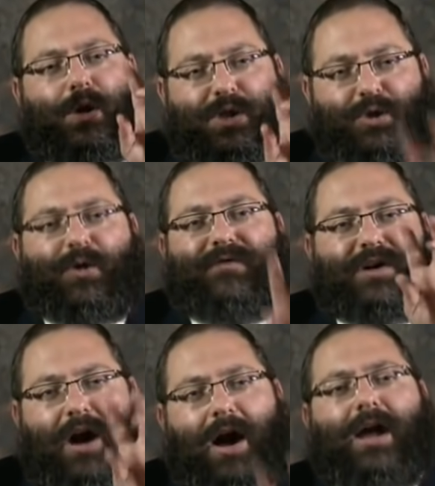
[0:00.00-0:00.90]

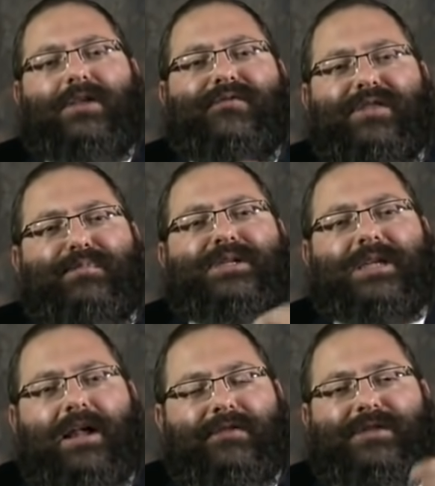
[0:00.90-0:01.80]
served God for
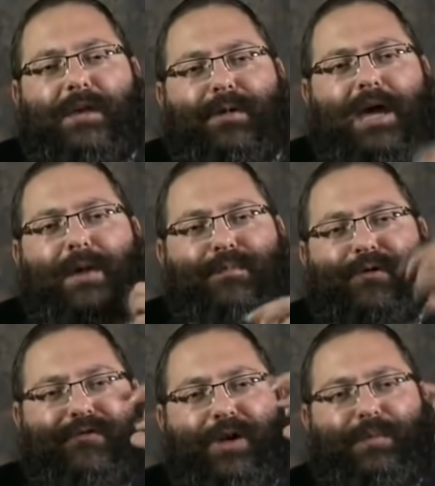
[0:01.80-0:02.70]
themselves. They became
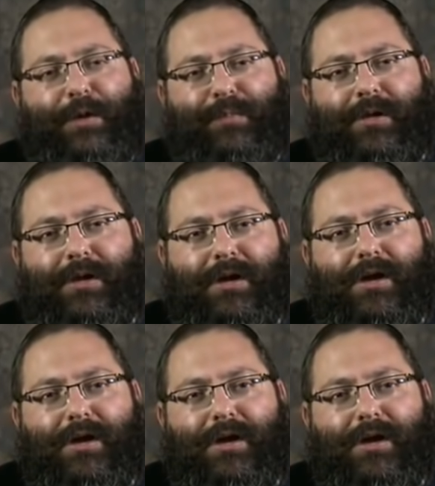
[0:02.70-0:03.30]
perfect people.